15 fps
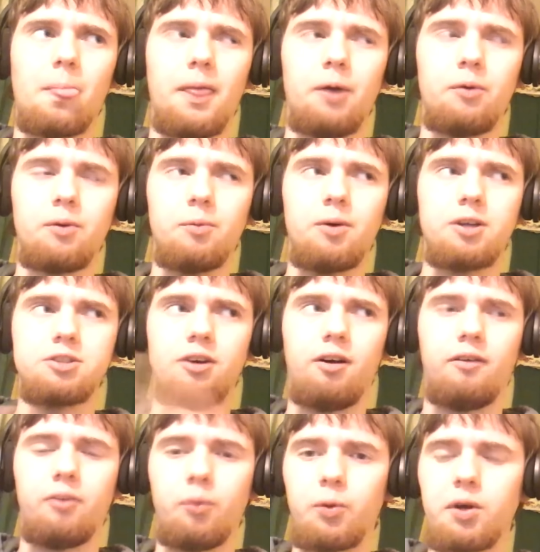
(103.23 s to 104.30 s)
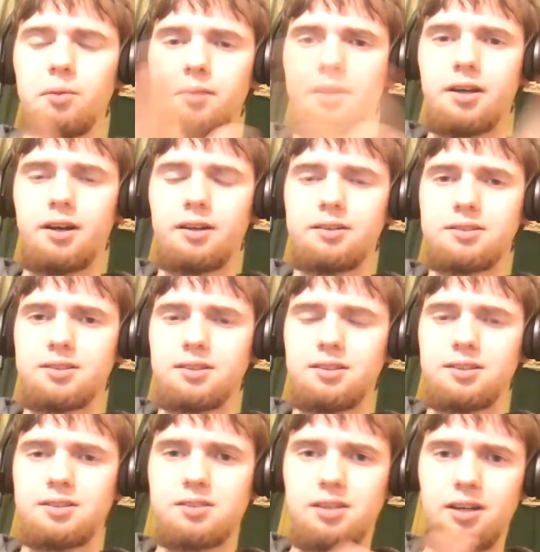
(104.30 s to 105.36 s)
I want to watch all the Weirdmageddons in
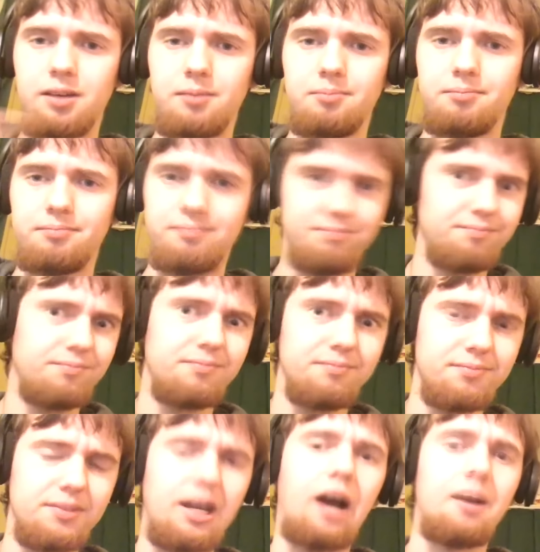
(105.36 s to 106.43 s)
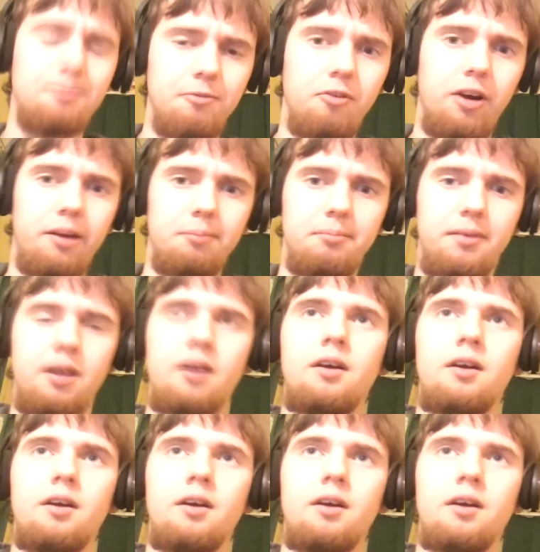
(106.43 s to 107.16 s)
the same time frame.